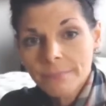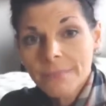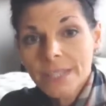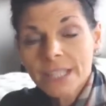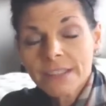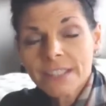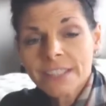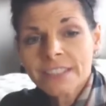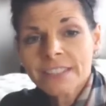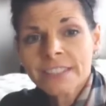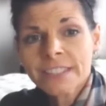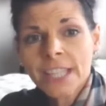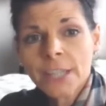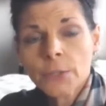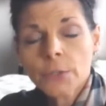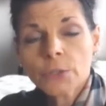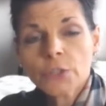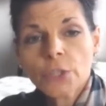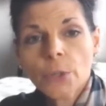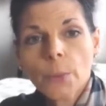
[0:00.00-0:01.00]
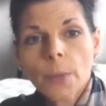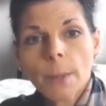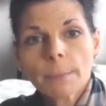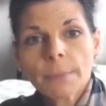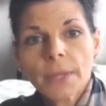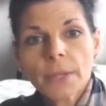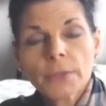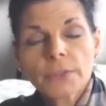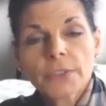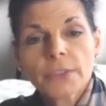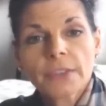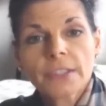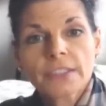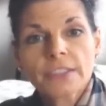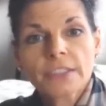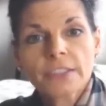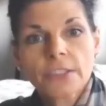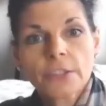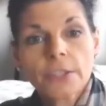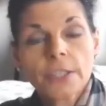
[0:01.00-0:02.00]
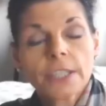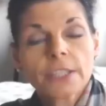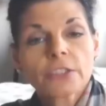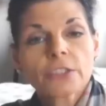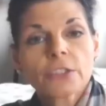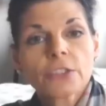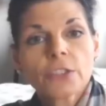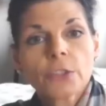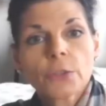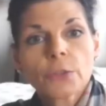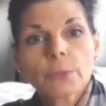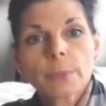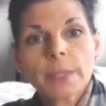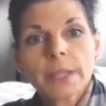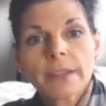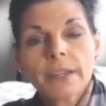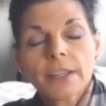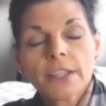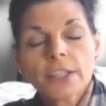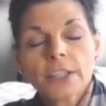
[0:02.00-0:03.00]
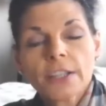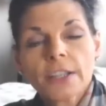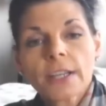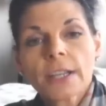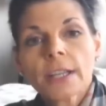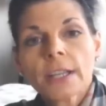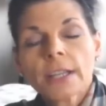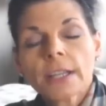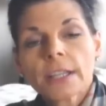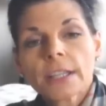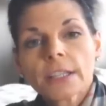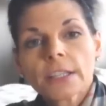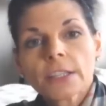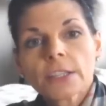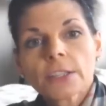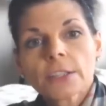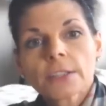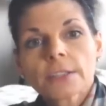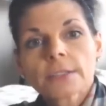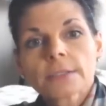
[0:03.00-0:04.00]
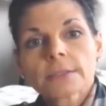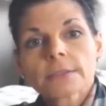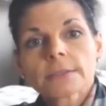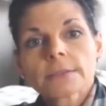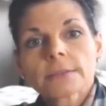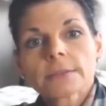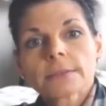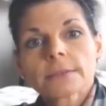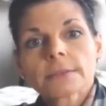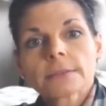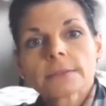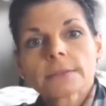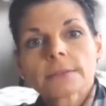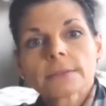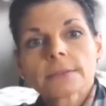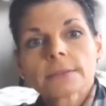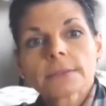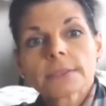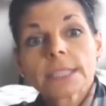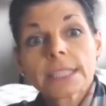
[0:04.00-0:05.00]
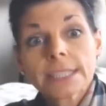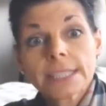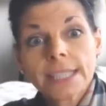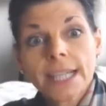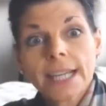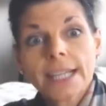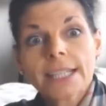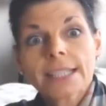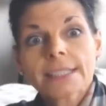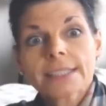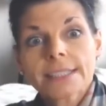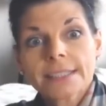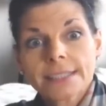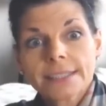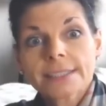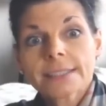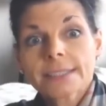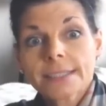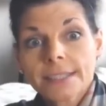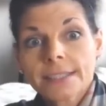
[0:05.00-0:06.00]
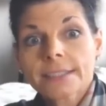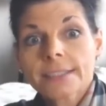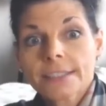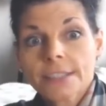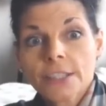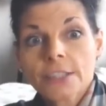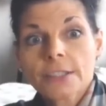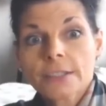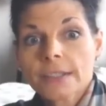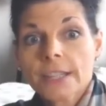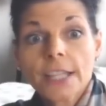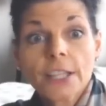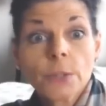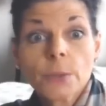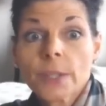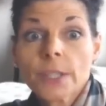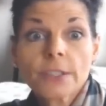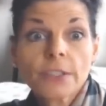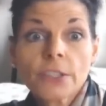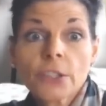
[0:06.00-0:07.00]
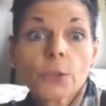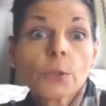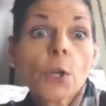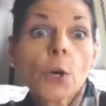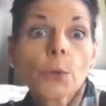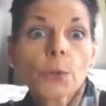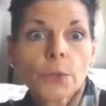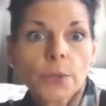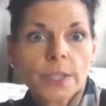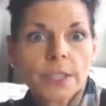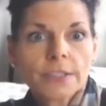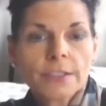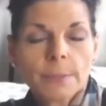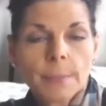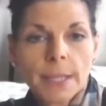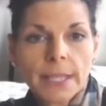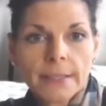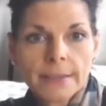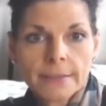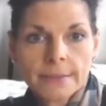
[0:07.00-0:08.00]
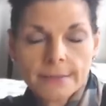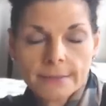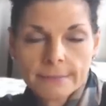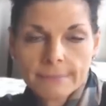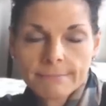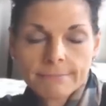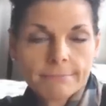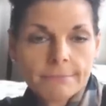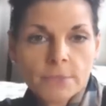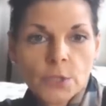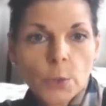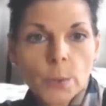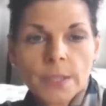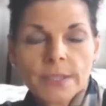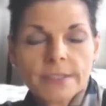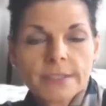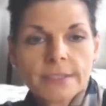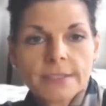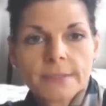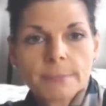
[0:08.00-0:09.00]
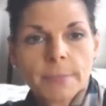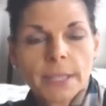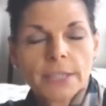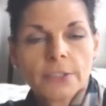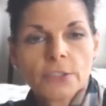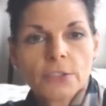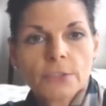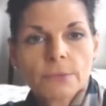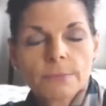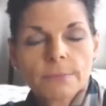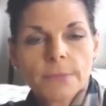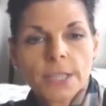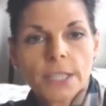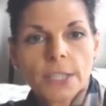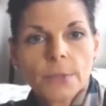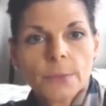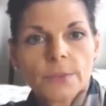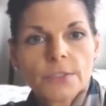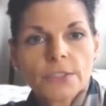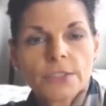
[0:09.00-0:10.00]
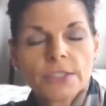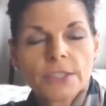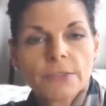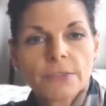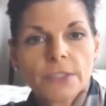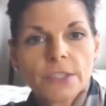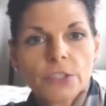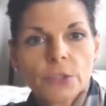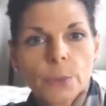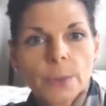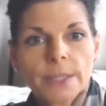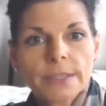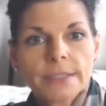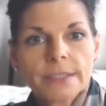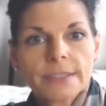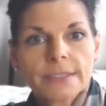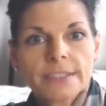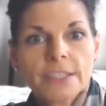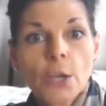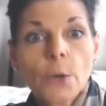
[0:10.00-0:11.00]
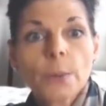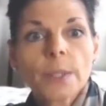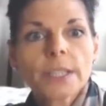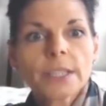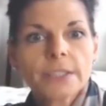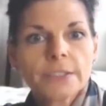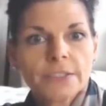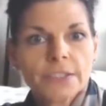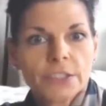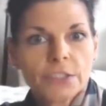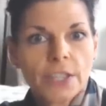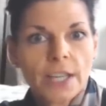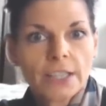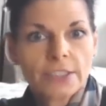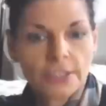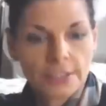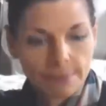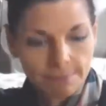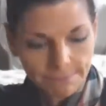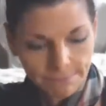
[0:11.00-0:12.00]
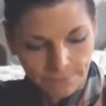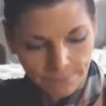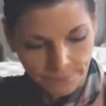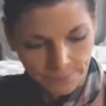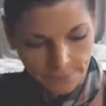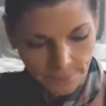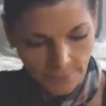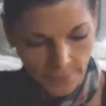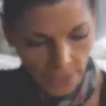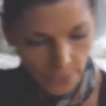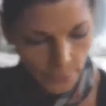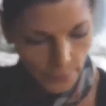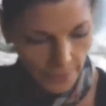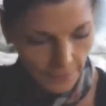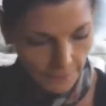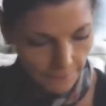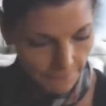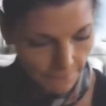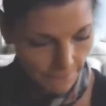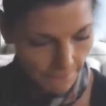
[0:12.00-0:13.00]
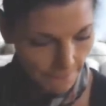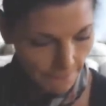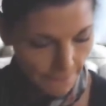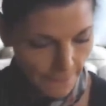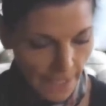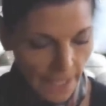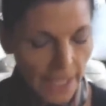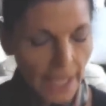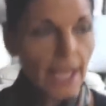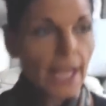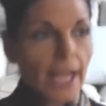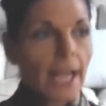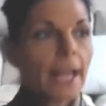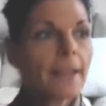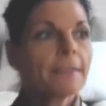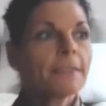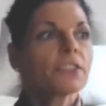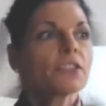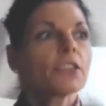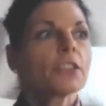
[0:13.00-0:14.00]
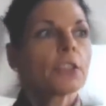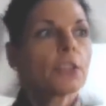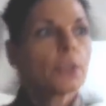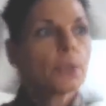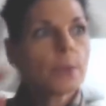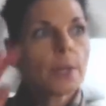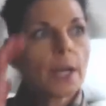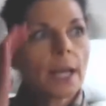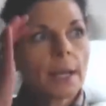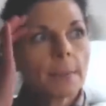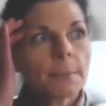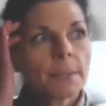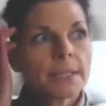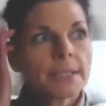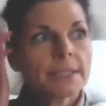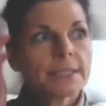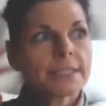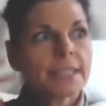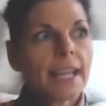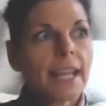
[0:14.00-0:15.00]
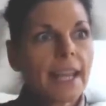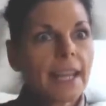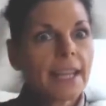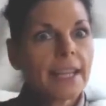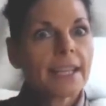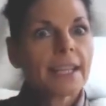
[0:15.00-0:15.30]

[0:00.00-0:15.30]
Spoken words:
This is how you show up, though, so this is good. It just shows me that you're deciding that you need to make choices, better, just different choices, go in a different direction. Okay. And two, I'm going to say,